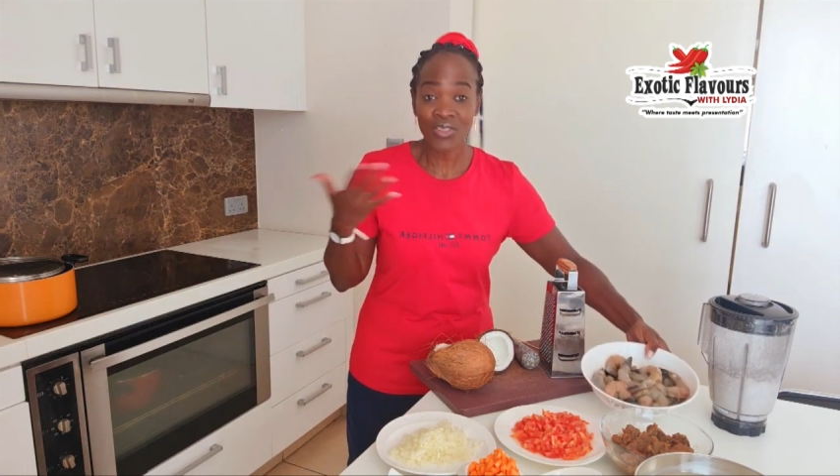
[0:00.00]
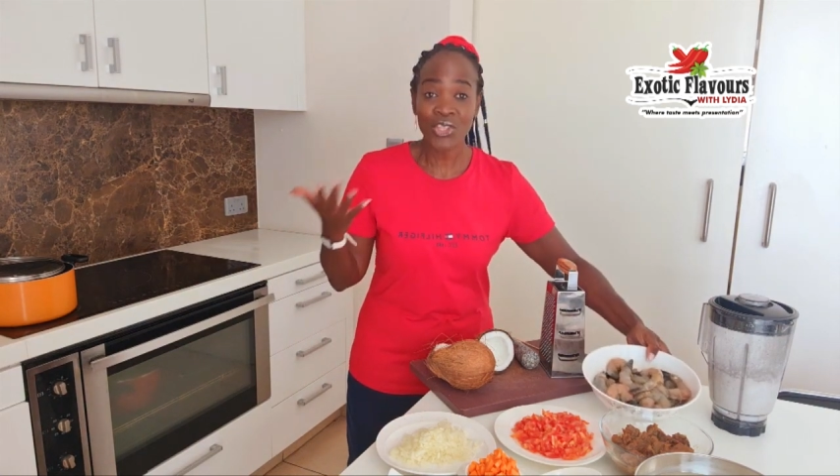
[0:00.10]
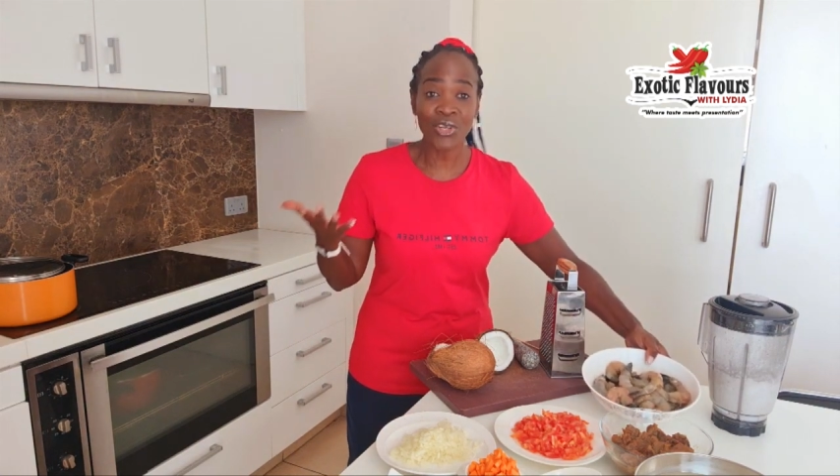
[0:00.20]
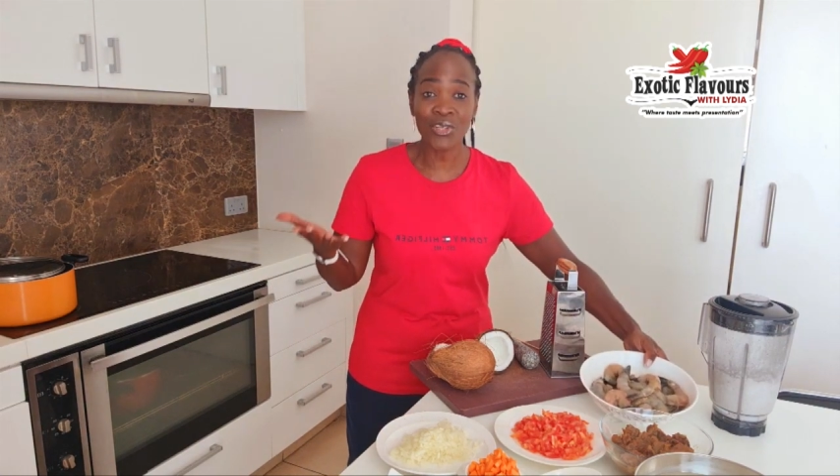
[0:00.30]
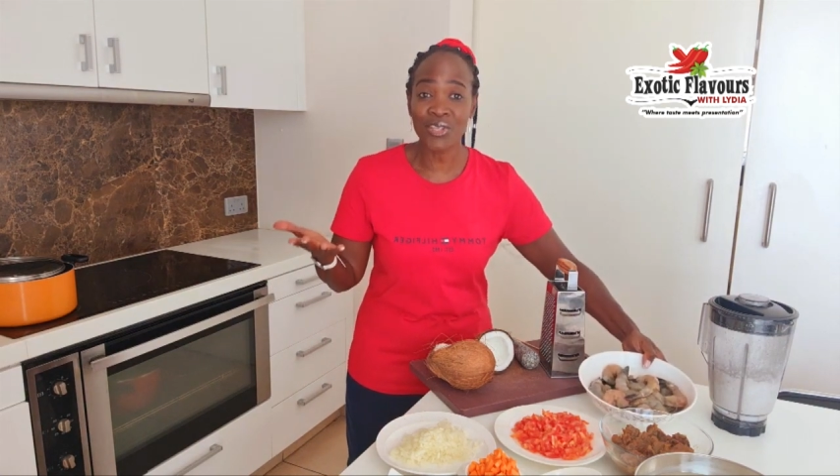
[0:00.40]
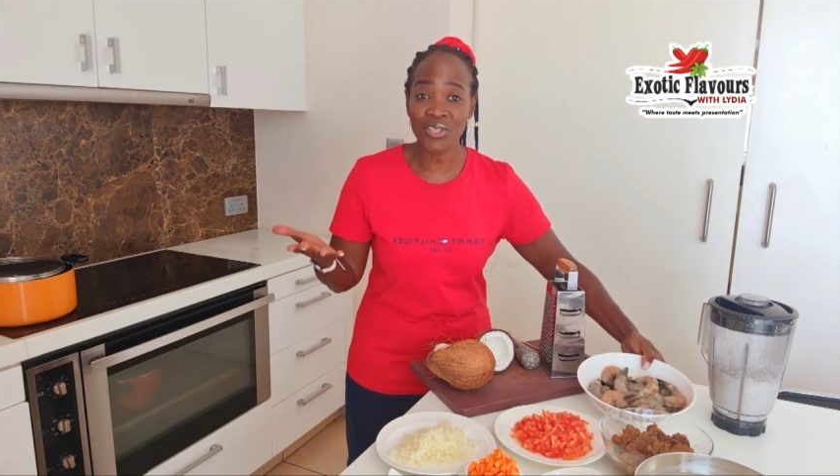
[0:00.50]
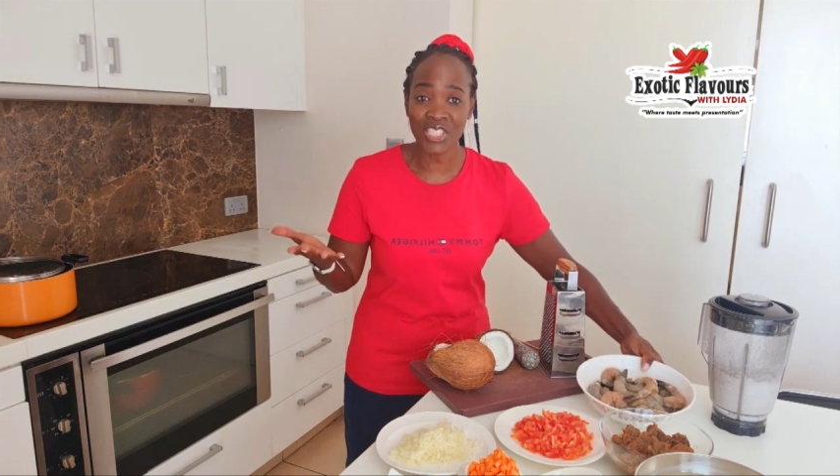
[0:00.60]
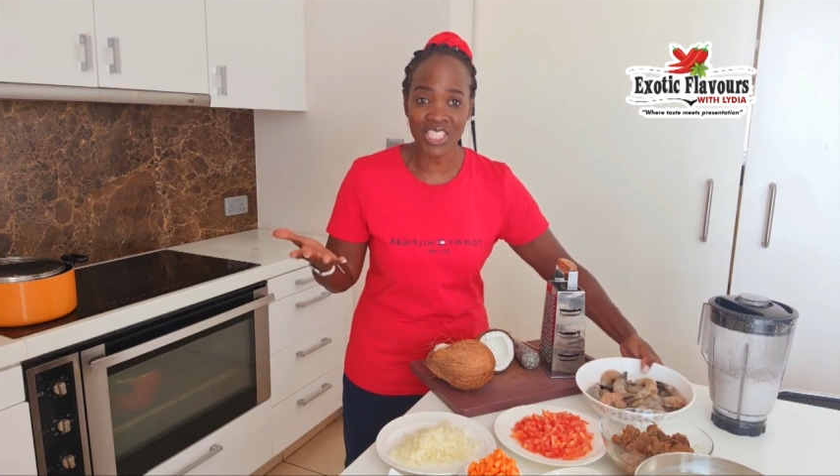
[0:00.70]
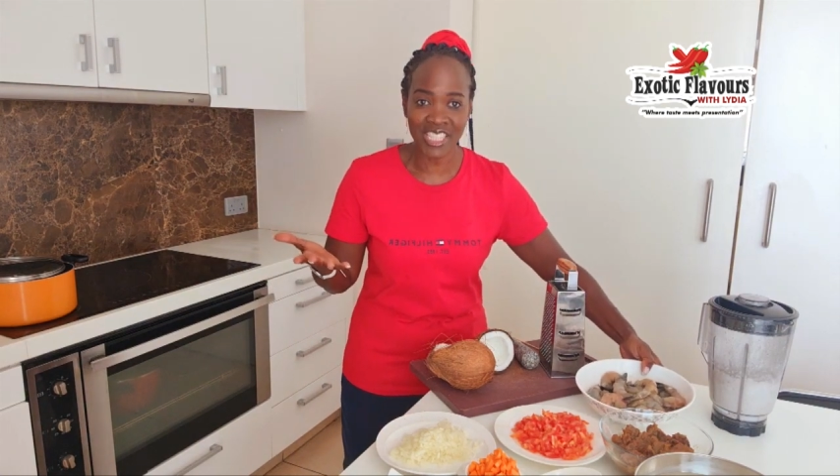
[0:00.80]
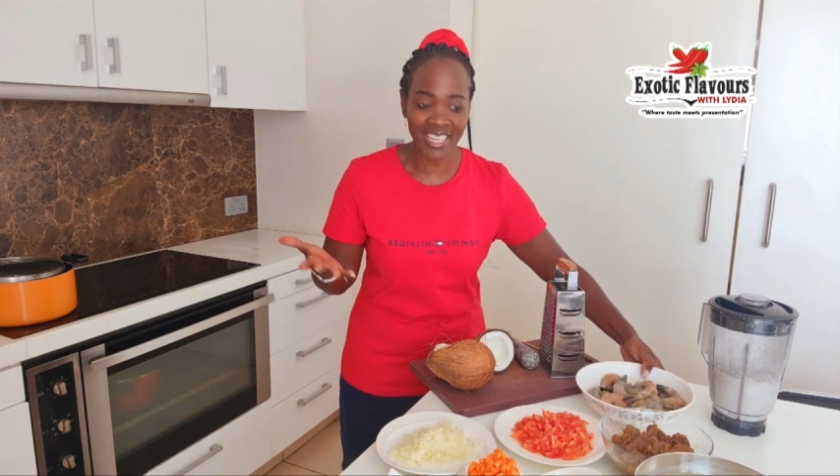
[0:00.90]
You could
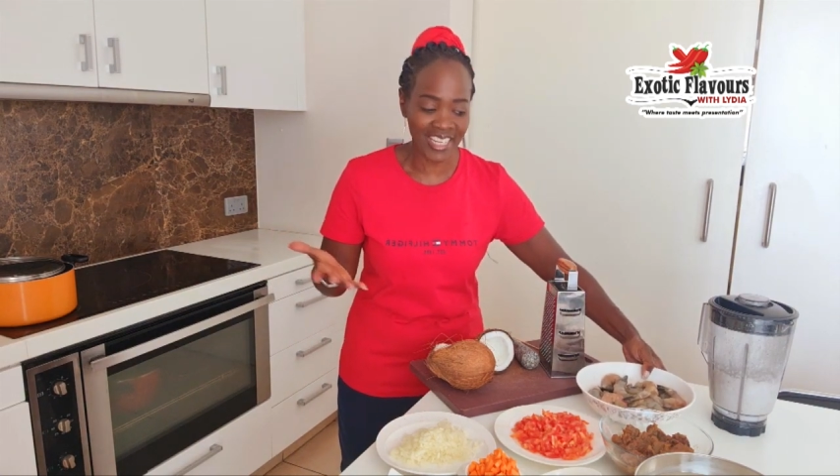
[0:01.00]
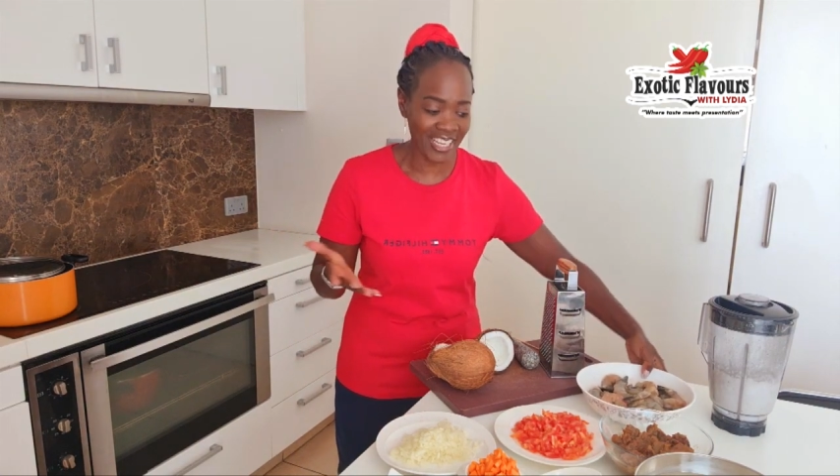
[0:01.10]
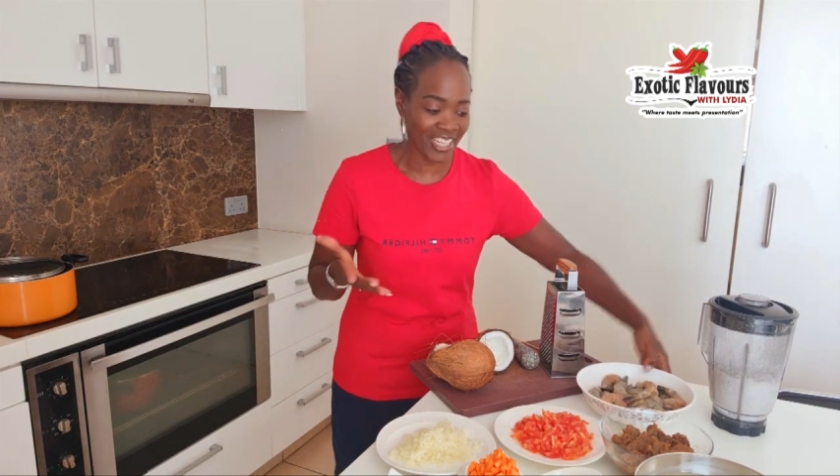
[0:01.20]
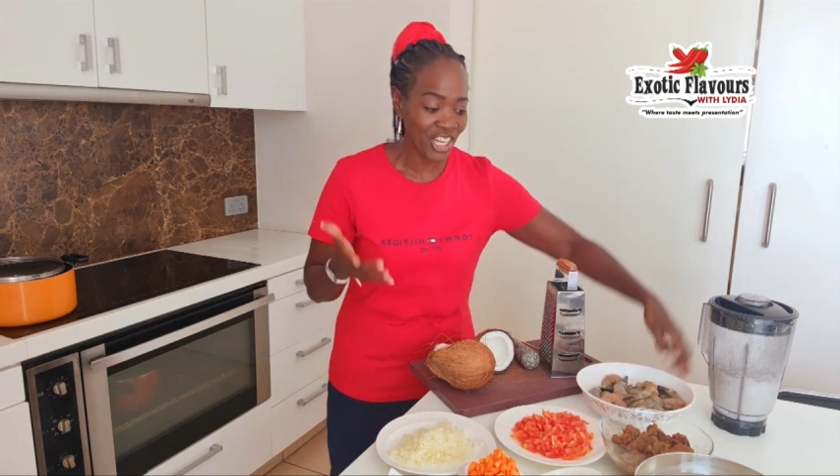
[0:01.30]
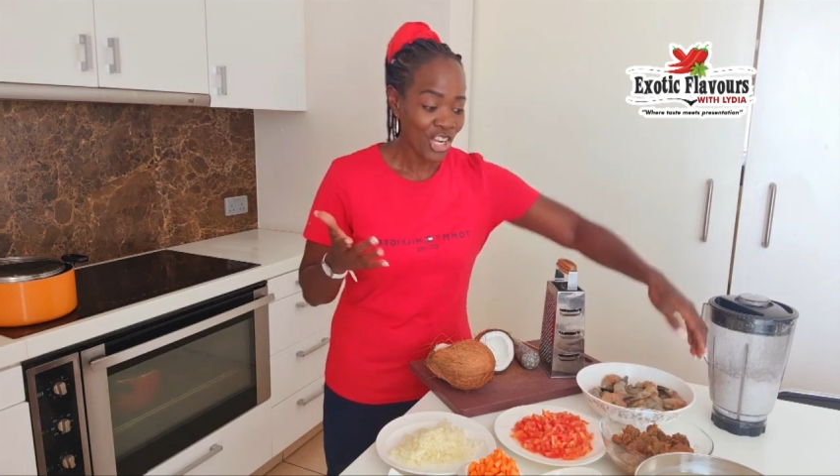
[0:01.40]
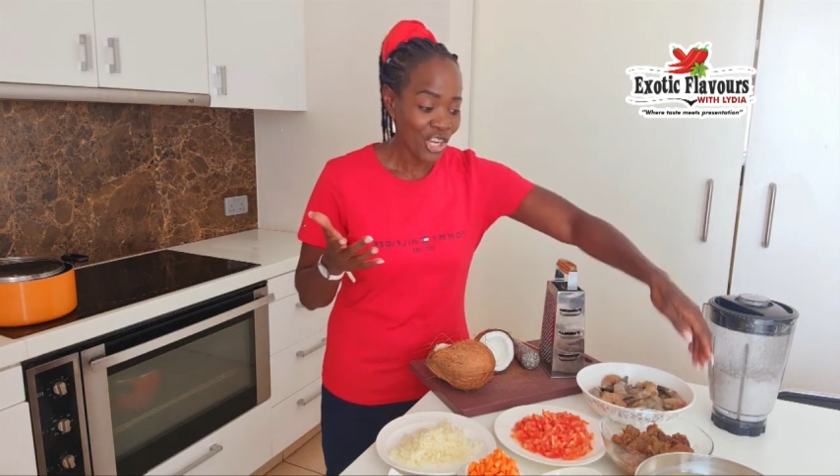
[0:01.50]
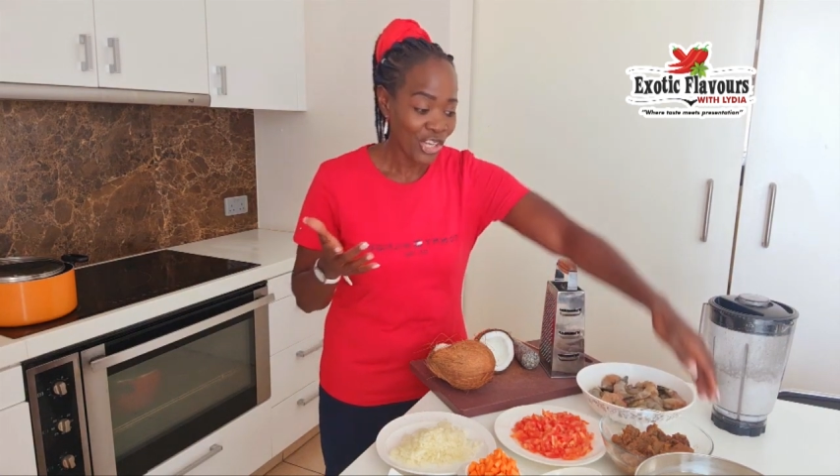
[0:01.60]
use chicken,